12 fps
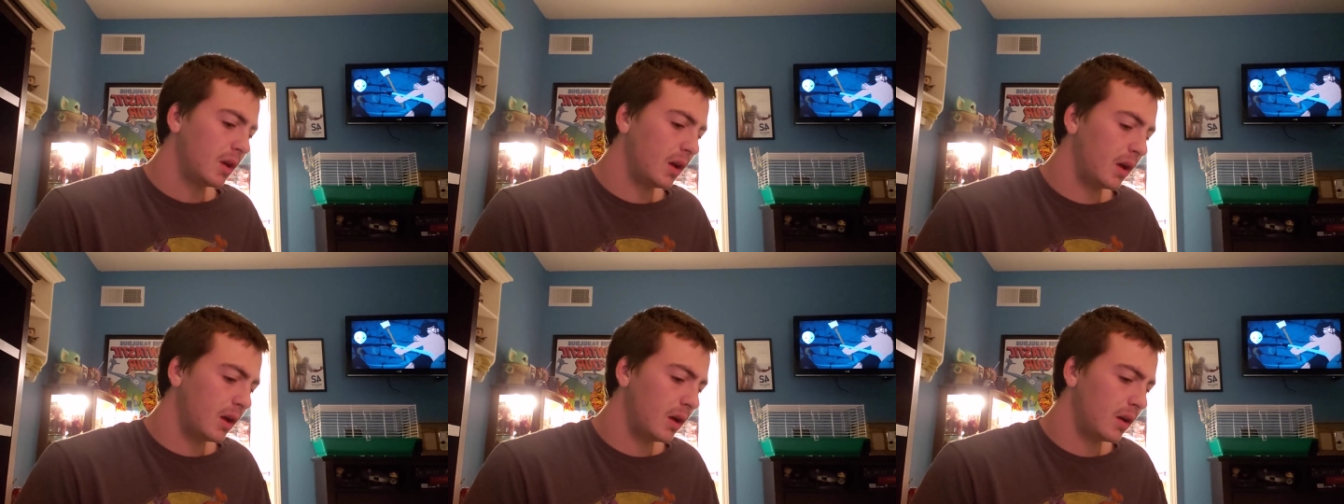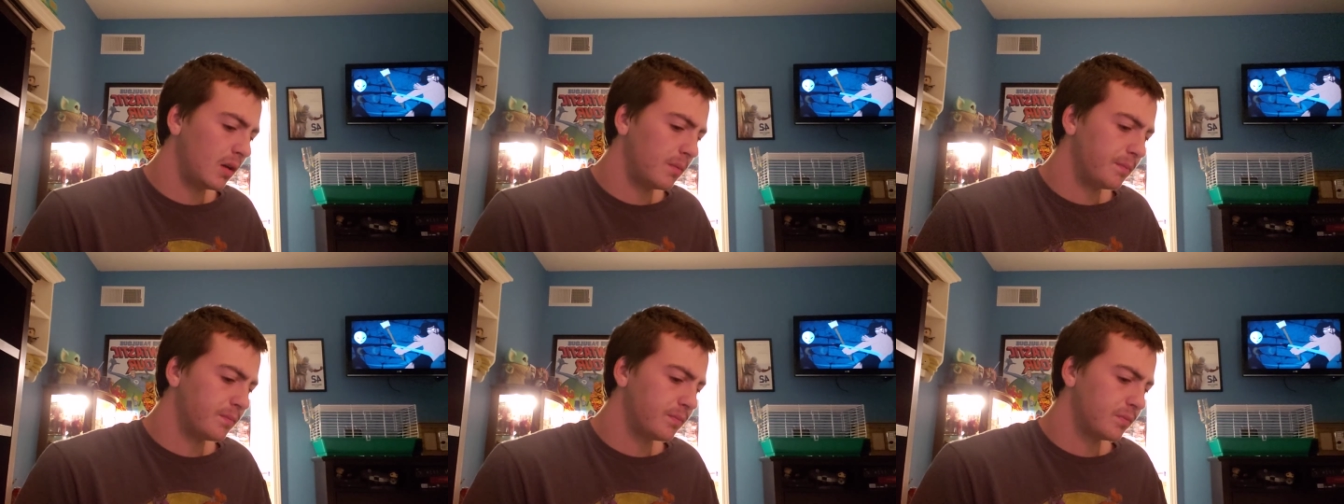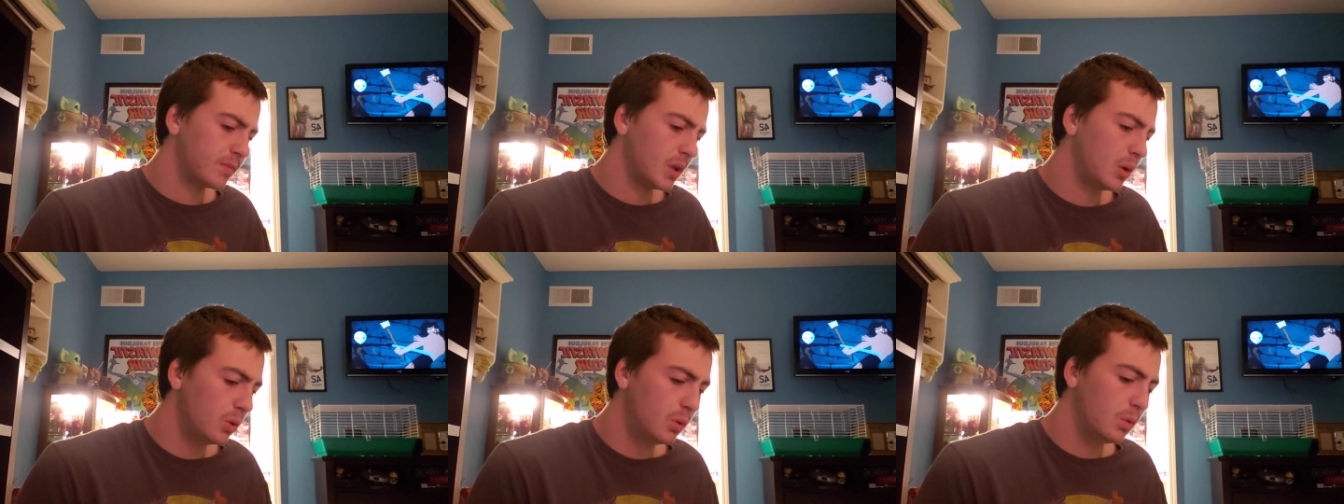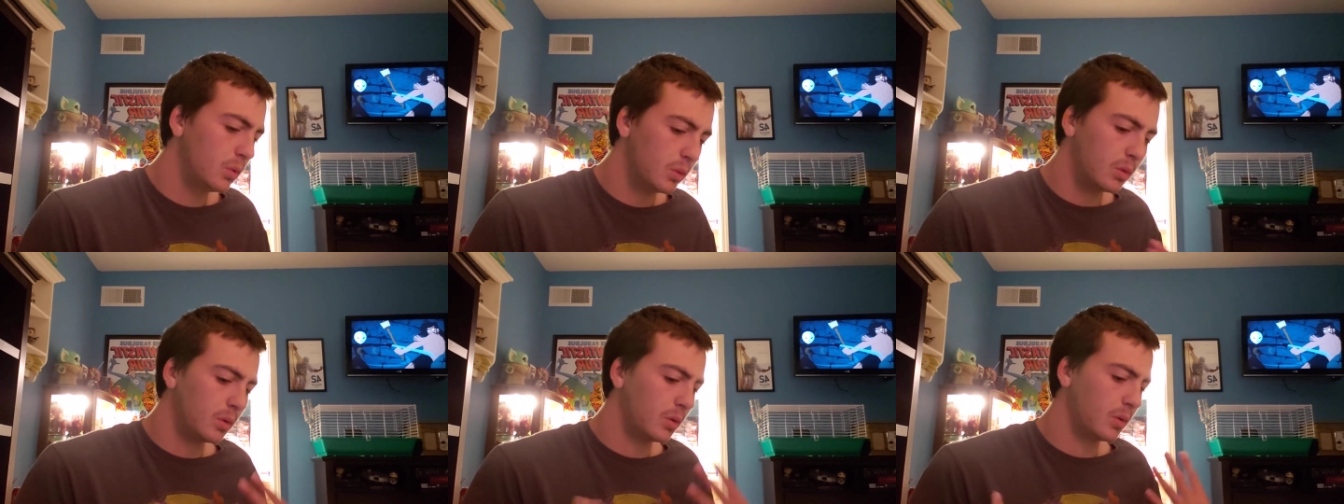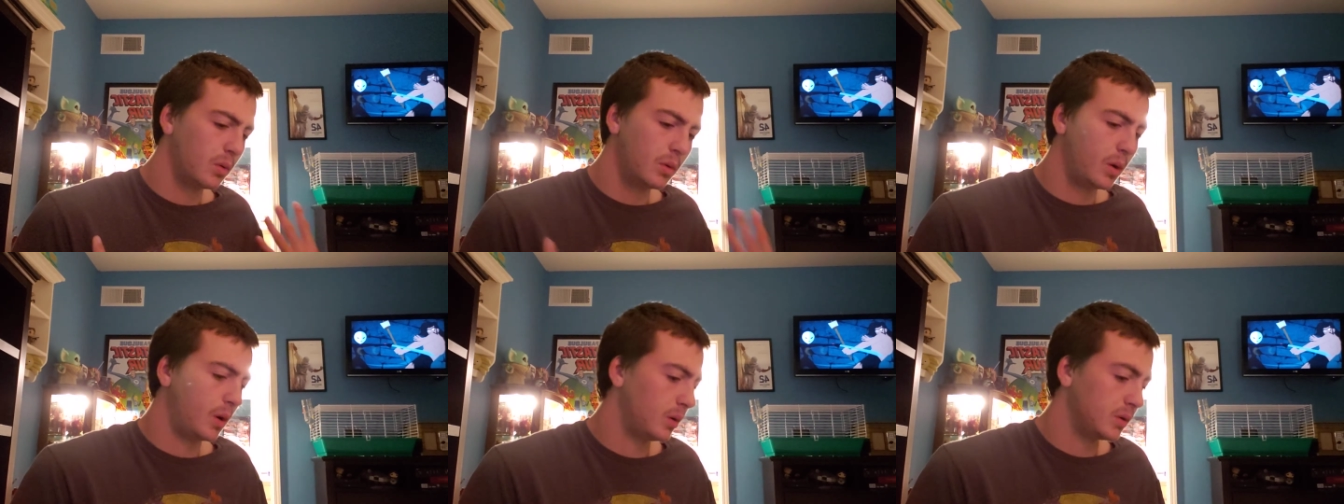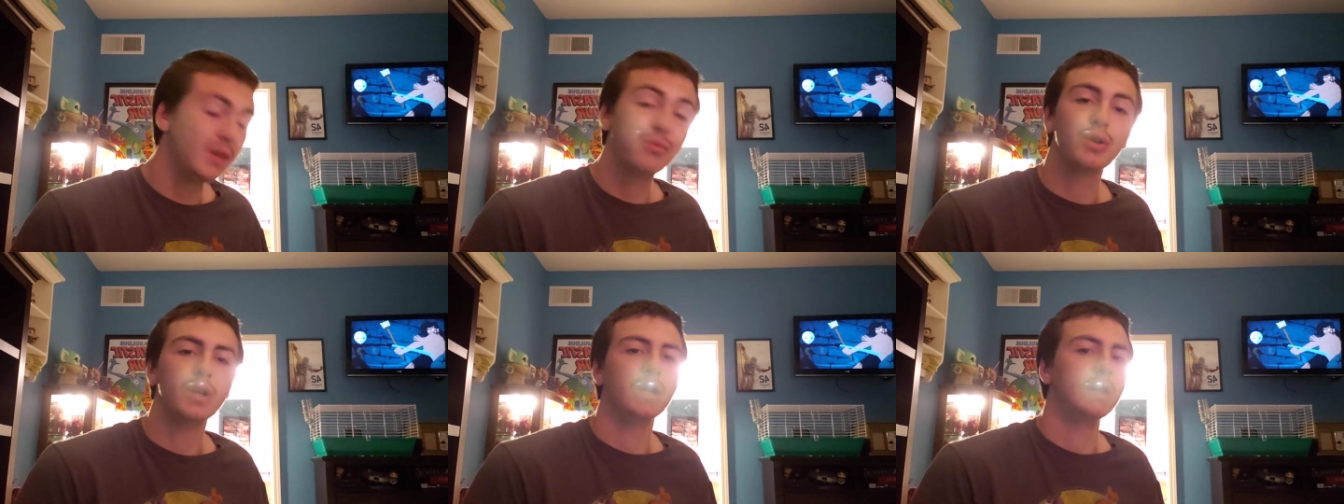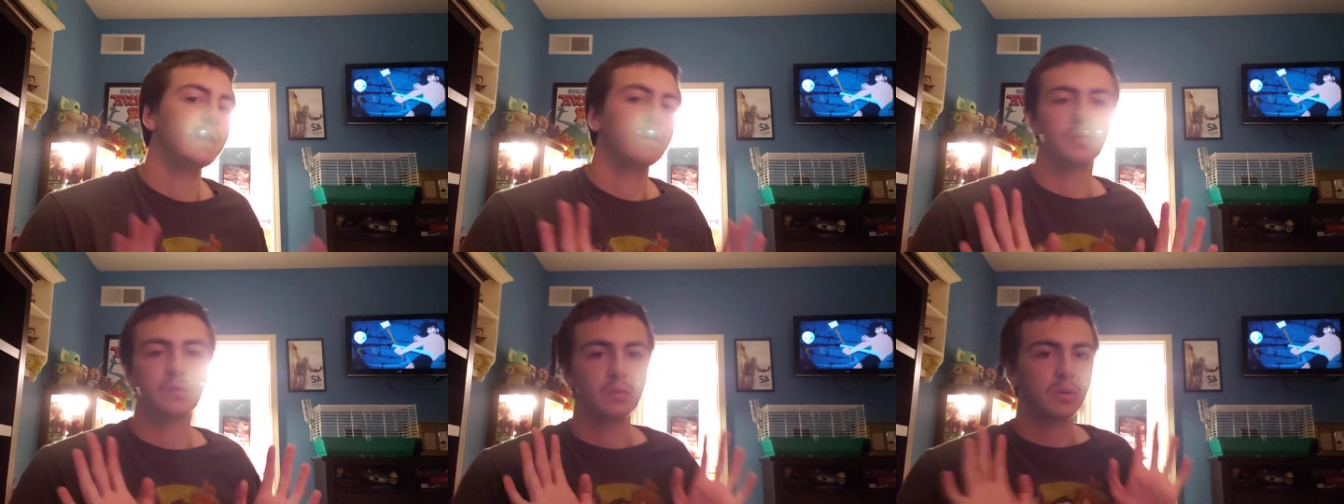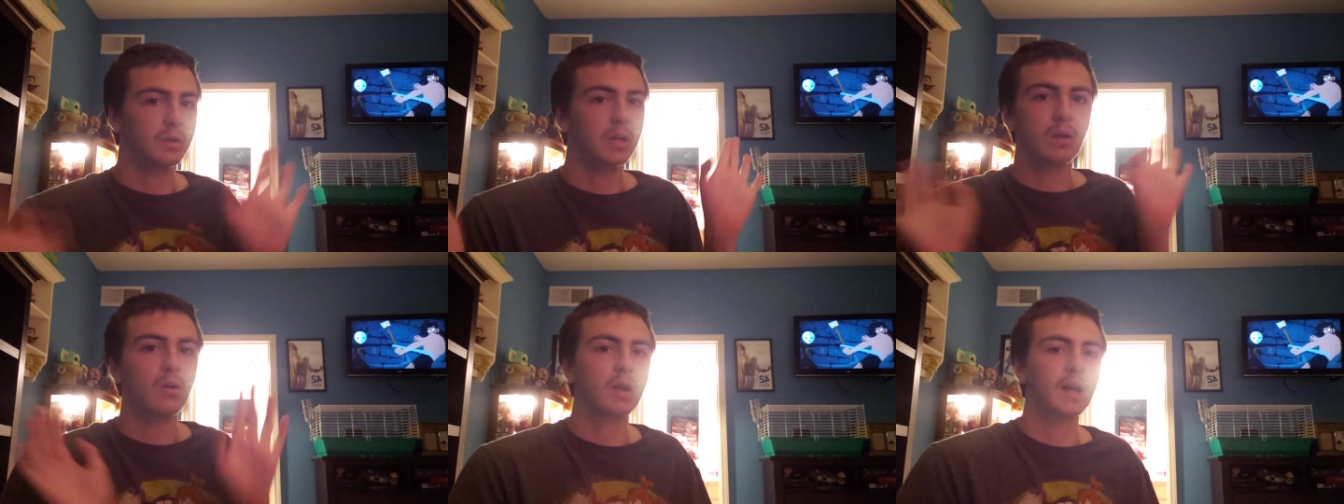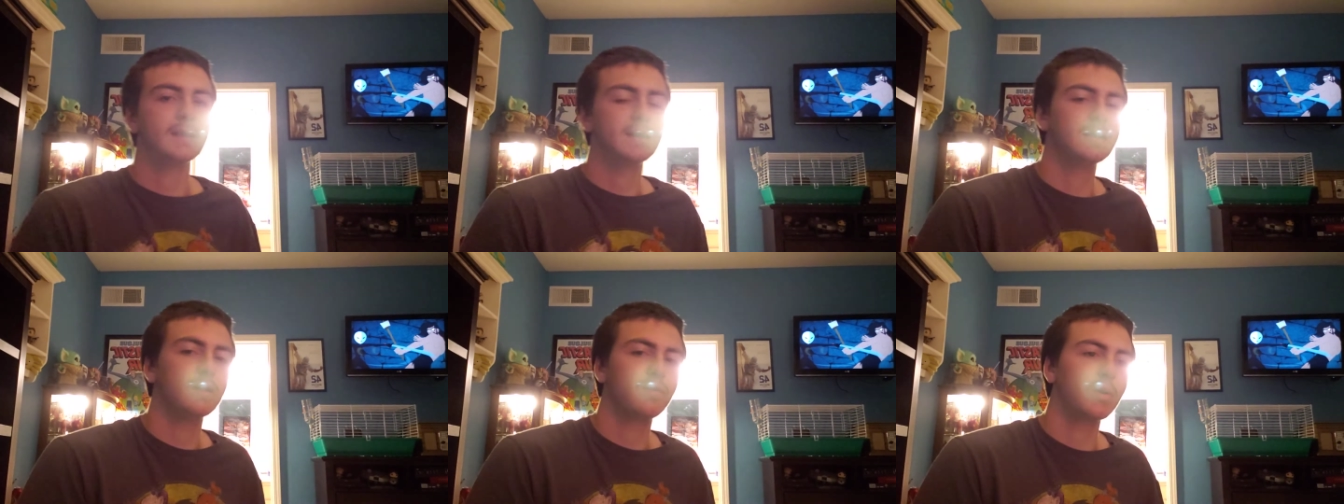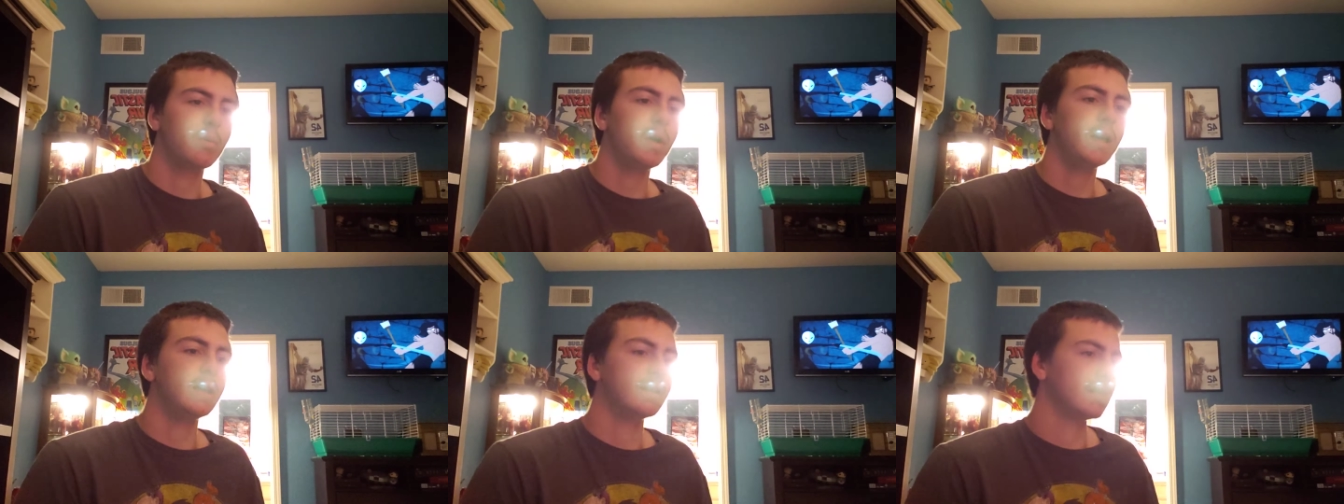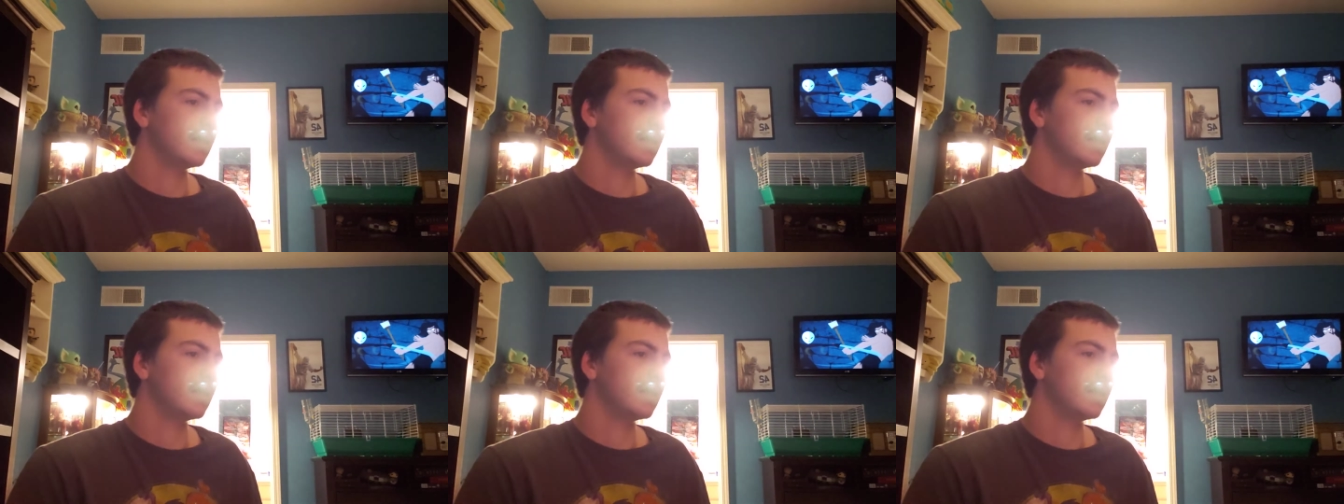uh, who are different and they're learning all kinds of different ways.